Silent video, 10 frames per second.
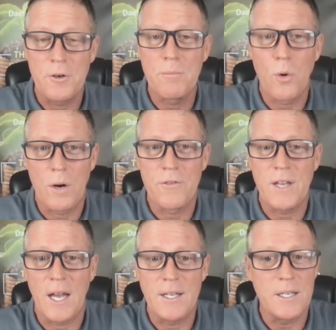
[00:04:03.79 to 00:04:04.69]
They're more of
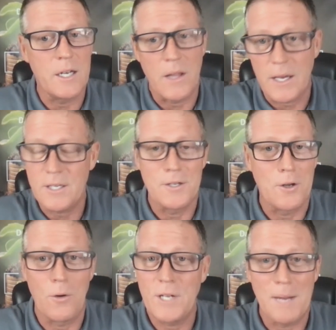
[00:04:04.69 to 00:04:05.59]
the idea like, you
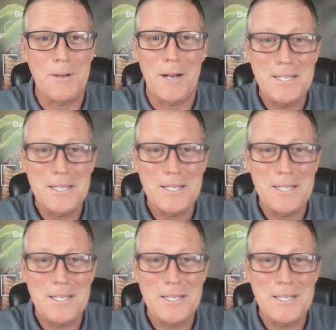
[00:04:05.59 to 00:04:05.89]
know, damn it,